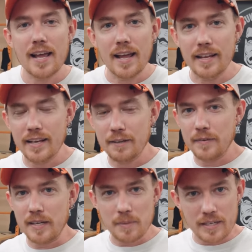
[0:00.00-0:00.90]
And if
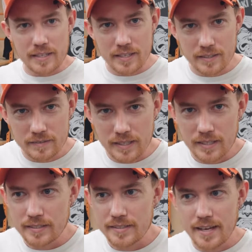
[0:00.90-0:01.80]
anybody can
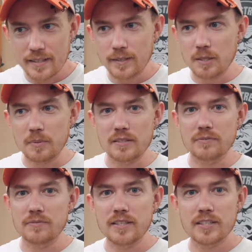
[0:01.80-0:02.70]
take a little bit
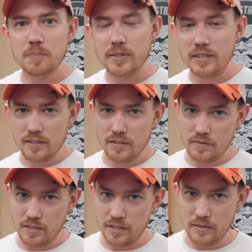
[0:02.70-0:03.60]
of this particular
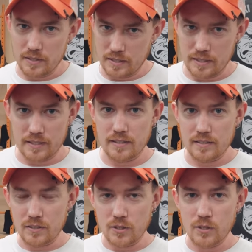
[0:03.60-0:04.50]
video and get
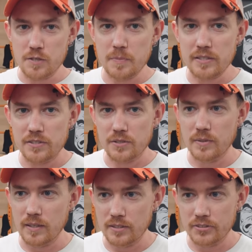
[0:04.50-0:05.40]
that encouragement to uh,